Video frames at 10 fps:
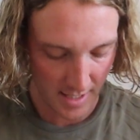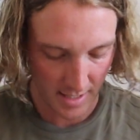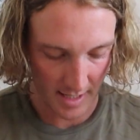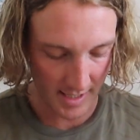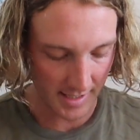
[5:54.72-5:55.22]

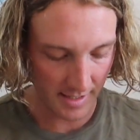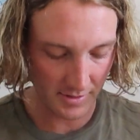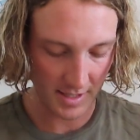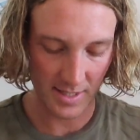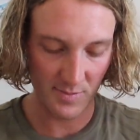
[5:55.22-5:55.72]
then I guess there
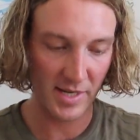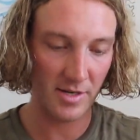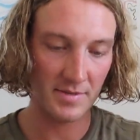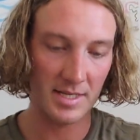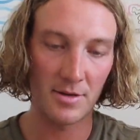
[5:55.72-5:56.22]
was a
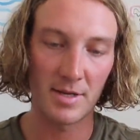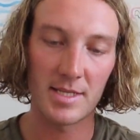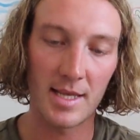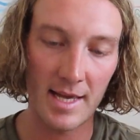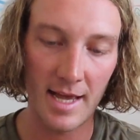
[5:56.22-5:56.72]
spin-off
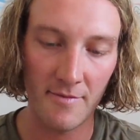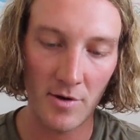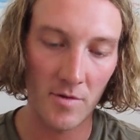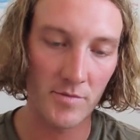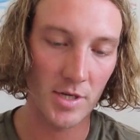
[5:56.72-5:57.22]
series they have
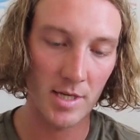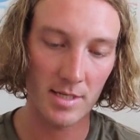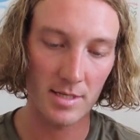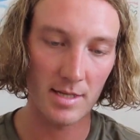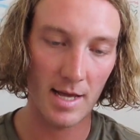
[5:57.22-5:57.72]
of
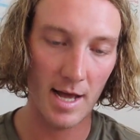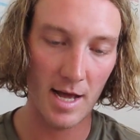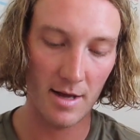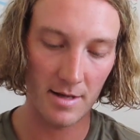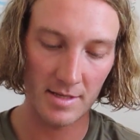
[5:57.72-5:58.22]
just,
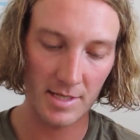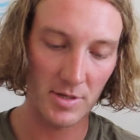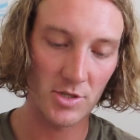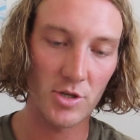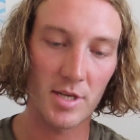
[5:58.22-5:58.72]
this
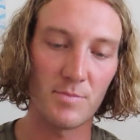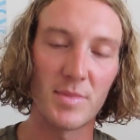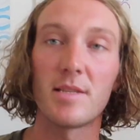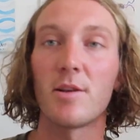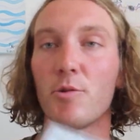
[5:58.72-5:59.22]
one's just
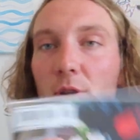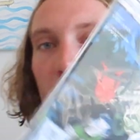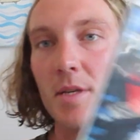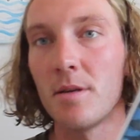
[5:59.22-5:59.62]
Mr. Crypt.